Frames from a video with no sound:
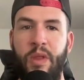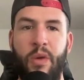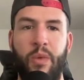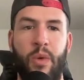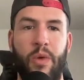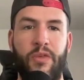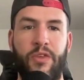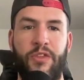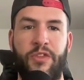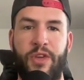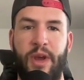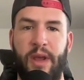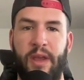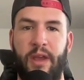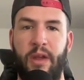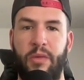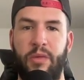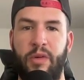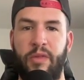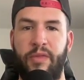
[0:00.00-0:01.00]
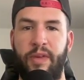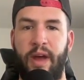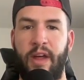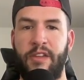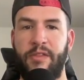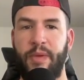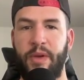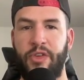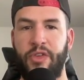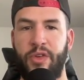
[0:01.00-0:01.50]
We'll just check here real
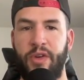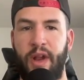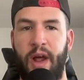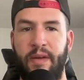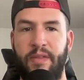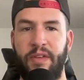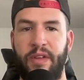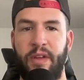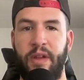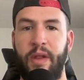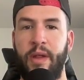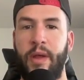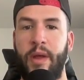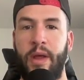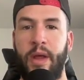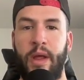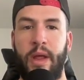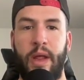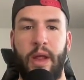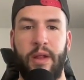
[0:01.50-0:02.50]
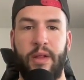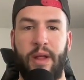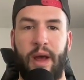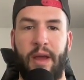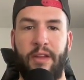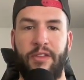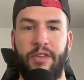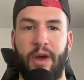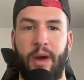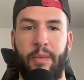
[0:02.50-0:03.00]
fast, make sure it obviously it
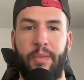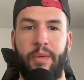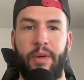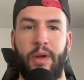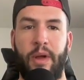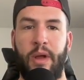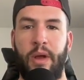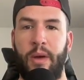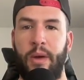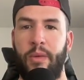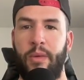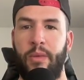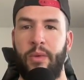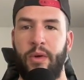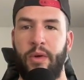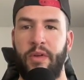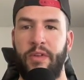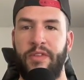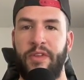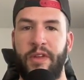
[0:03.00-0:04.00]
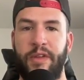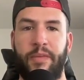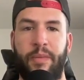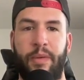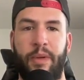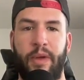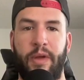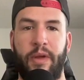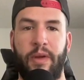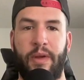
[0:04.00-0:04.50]
lines up. Where is its
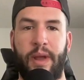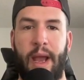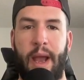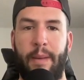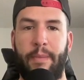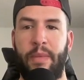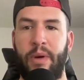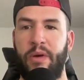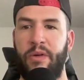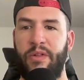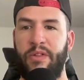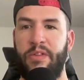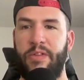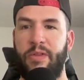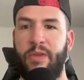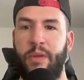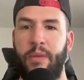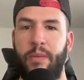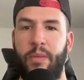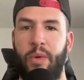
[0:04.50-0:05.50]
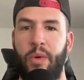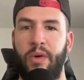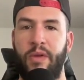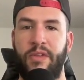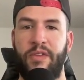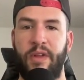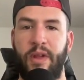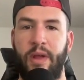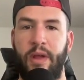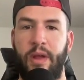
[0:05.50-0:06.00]
player combos,
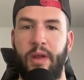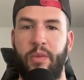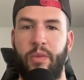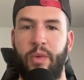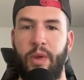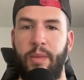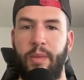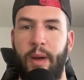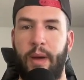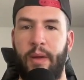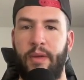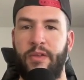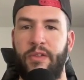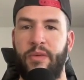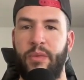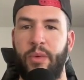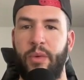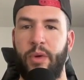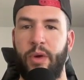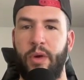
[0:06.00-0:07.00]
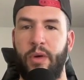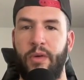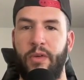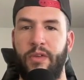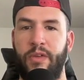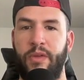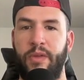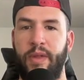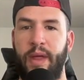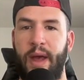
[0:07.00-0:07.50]
points, and rebounds? We'll go
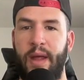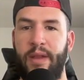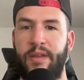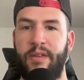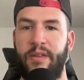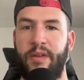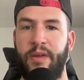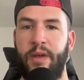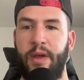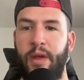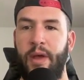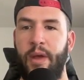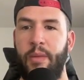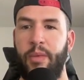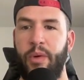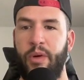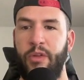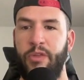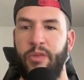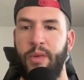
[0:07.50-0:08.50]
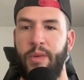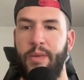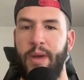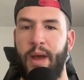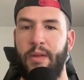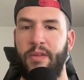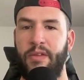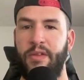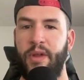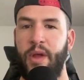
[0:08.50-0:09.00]
to that. Points,
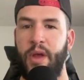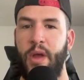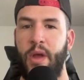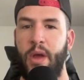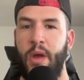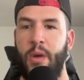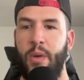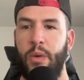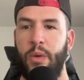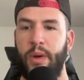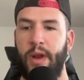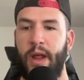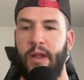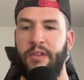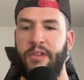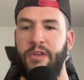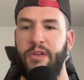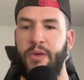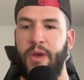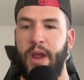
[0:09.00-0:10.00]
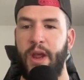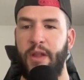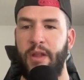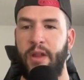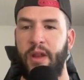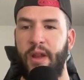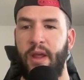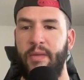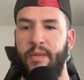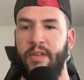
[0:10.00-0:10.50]
rebounds. We'll go down to Anthony
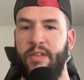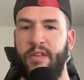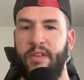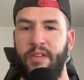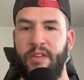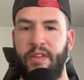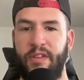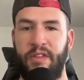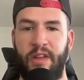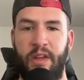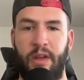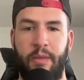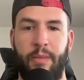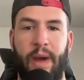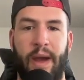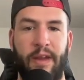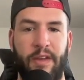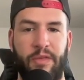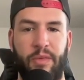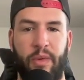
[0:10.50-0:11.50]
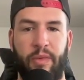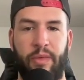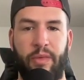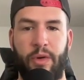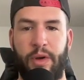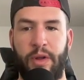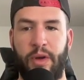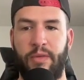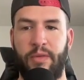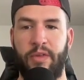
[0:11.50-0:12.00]
Davis, as you can see here, minus one
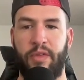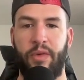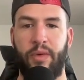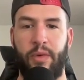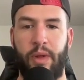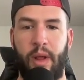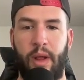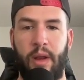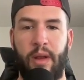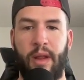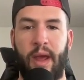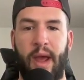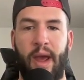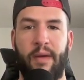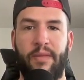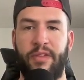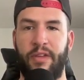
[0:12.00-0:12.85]
thirty over thirty-eight and a half.